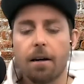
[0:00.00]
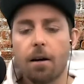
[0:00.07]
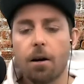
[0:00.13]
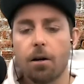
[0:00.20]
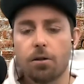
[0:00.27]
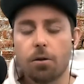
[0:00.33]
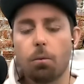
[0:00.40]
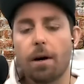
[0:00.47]

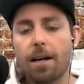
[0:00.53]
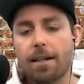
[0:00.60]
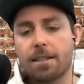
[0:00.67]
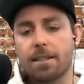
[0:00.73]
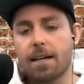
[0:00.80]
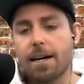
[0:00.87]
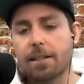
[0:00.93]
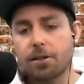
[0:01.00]
So what
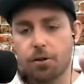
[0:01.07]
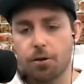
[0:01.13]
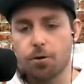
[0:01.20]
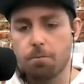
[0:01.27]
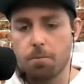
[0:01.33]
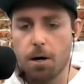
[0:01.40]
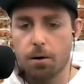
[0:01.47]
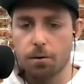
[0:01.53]
excites
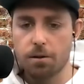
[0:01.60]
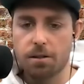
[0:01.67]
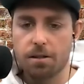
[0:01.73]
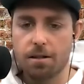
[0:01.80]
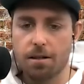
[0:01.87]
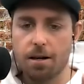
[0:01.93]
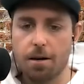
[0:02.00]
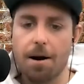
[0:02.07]
you
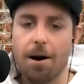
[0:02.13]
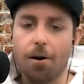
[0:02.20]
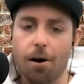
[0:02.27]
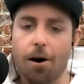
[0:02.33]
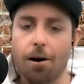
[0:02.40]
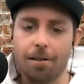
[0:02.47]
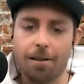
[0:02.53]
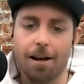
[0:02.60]
most about
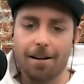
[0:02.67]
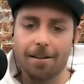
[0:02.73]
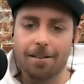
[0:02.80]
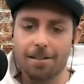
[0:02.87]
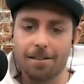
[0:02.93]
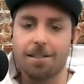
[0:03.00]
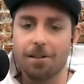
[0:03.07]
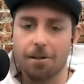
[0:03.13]
online
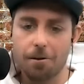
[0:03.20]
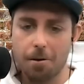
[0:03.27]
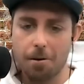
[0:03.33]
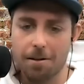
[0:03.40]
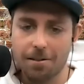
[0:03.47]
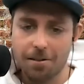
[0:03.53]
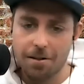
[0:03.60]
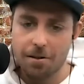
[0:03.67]
casino
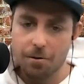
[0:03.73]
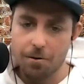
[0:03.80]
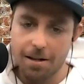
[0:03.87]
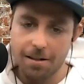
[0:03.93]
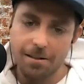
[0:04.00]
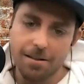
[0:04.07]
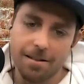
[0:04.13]
coming to the US?